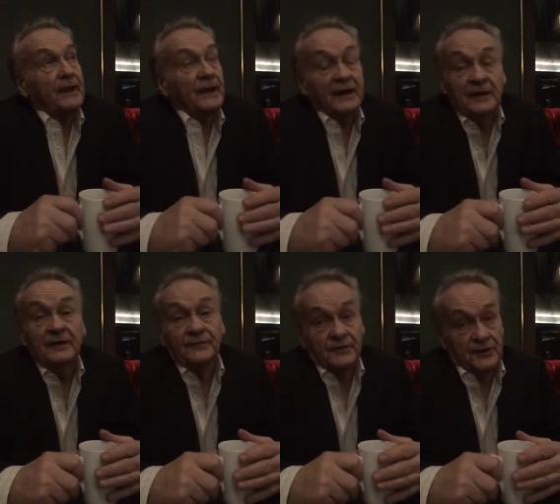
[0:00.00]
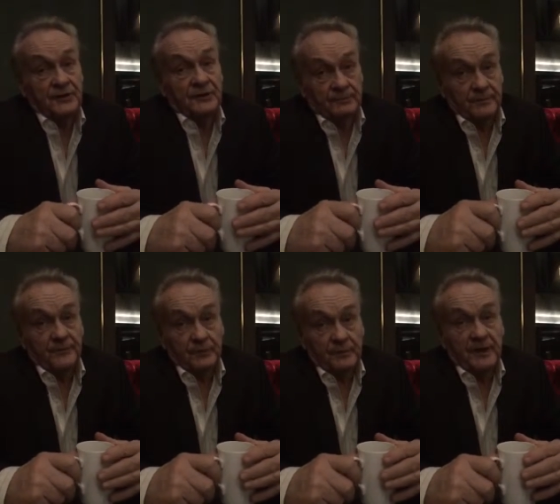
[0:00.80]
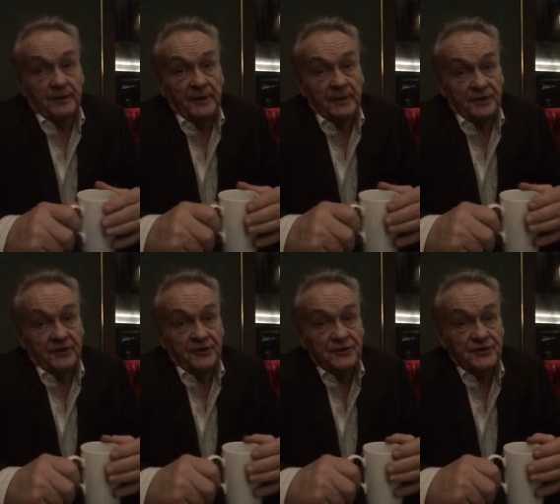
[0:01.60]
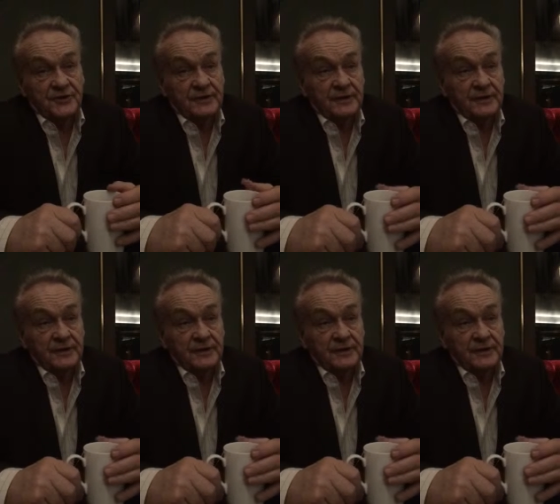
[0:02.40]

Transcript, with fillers: I lived here in, for many, many years.